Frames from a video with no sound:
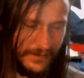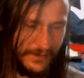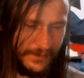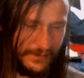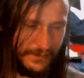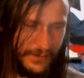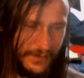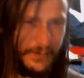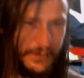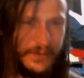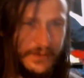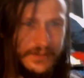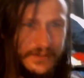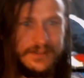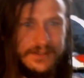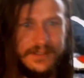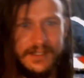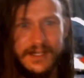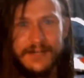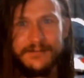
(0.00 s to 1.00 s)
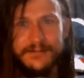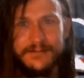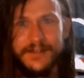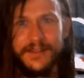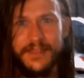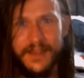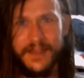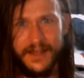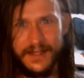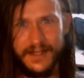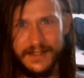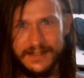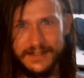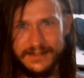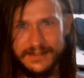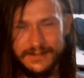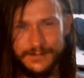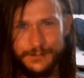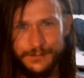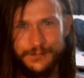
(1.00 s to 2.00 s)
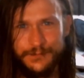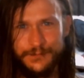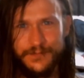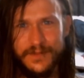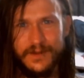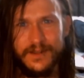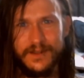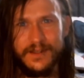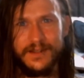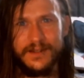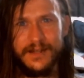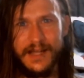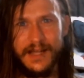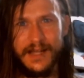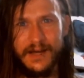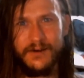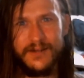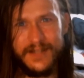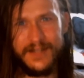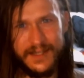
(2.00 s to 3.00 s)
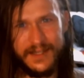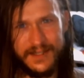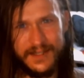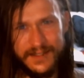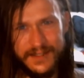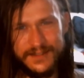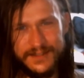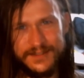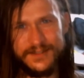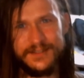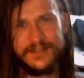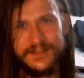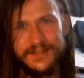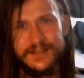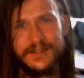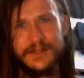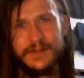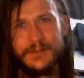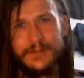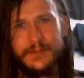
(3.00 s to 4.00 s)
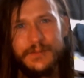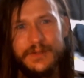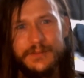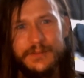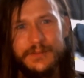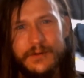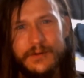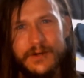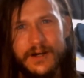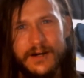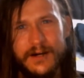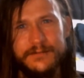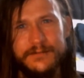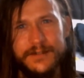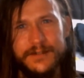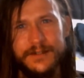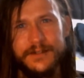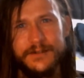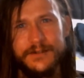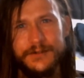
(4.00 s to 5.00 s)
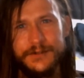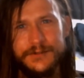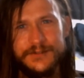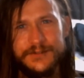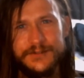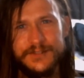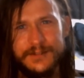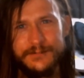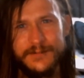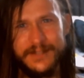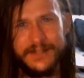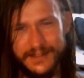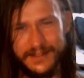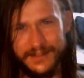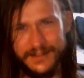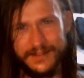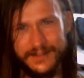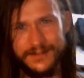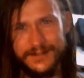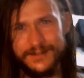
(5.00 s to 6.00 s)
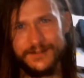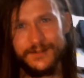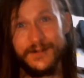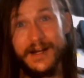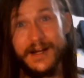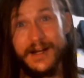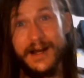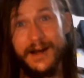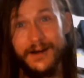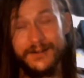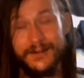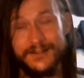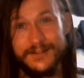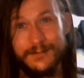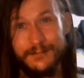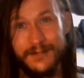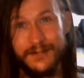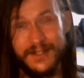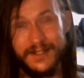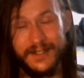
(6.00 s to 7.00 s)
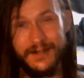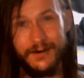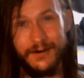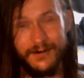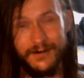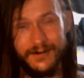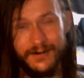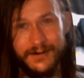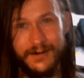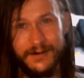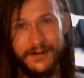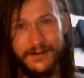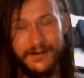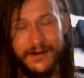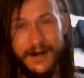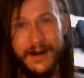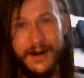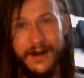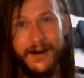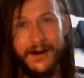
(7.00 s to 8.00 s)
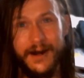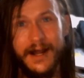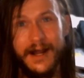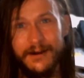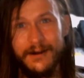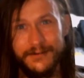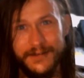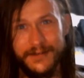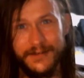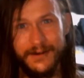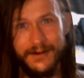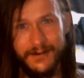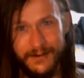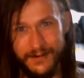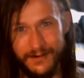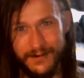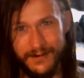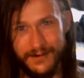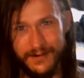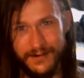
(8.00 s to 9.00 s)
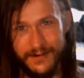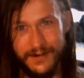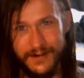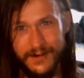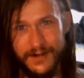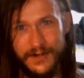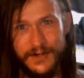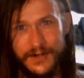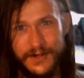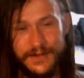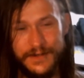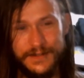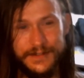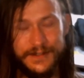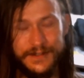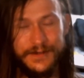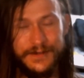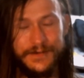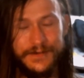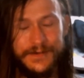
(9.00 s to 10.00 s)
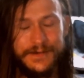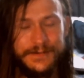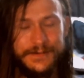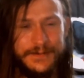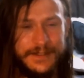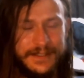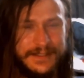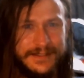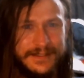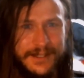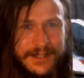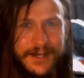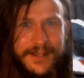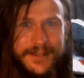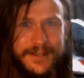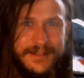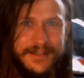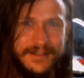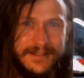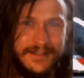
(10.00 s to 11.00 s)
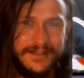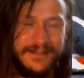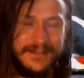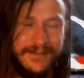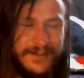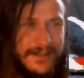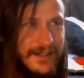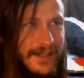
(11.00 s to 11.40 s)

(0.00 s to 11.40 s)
used to covet things. Nowadays, people covet who someone is or how someone are, or how they are. You know, because authenticity